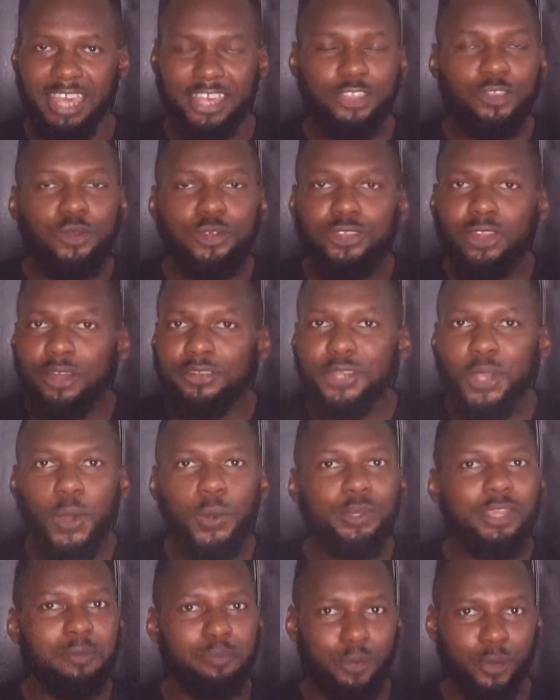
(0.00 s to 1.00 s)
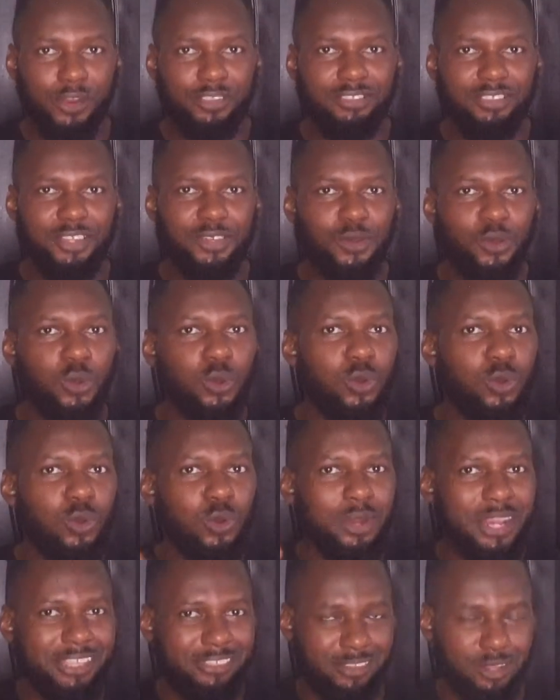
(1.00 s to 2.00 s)
You're not the only person
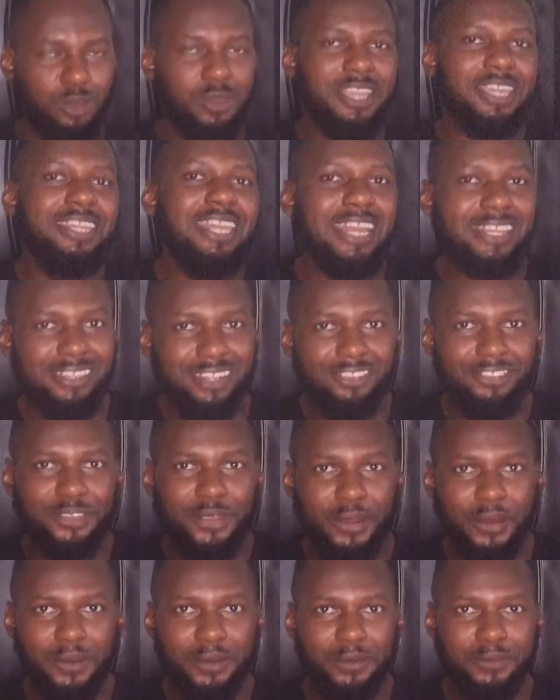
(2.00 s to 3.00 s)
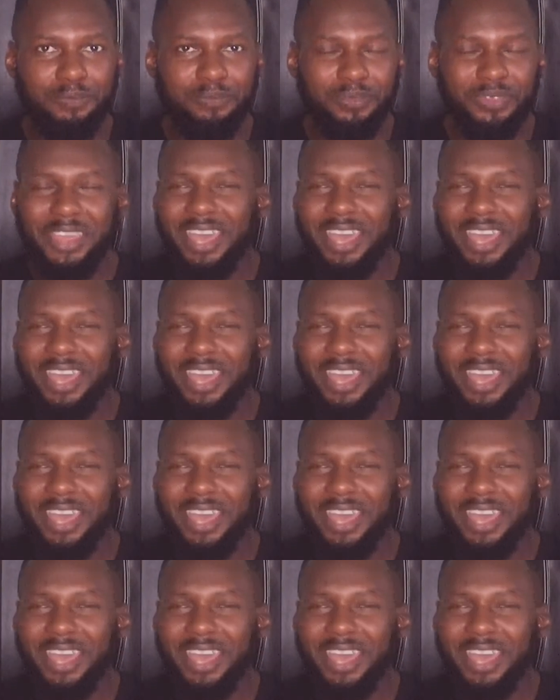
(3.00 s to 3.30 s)
who is looking at this girl.